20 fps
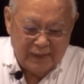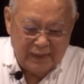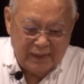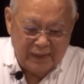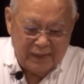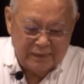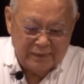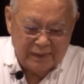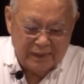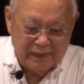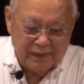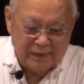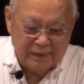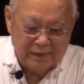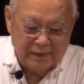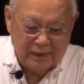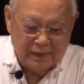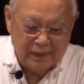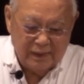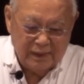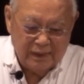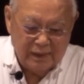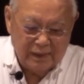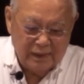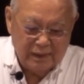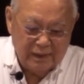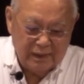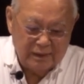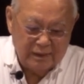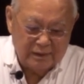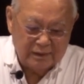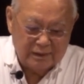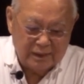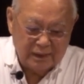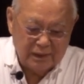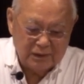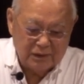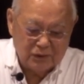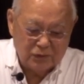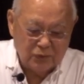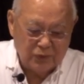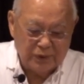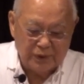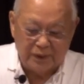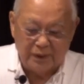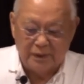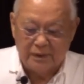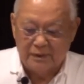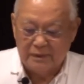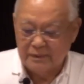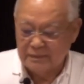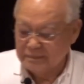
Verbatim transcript: and then in 1020,